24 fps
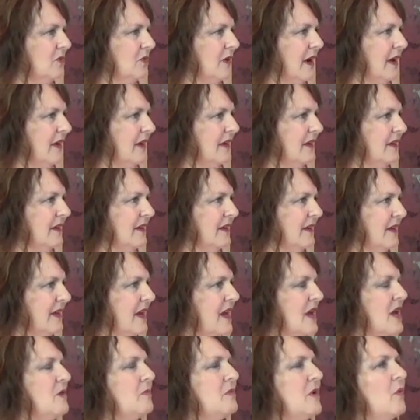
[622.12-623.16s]
Right.
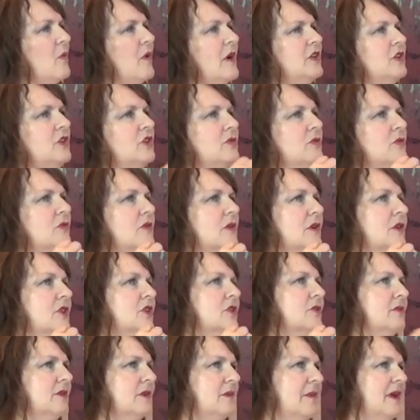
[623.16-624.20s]
But when you
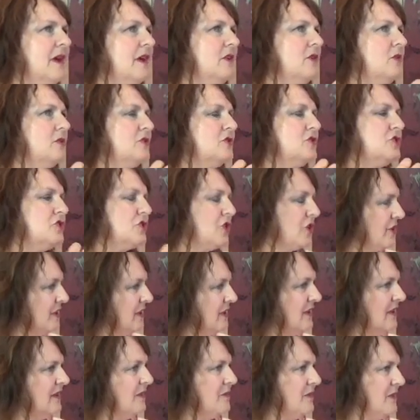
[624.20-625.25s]
and Amanda started
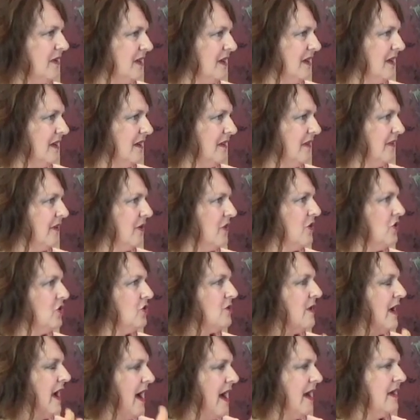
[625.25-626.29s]
in the beginning, you
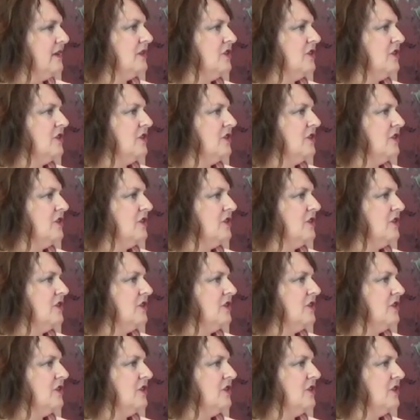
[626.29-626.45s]
had a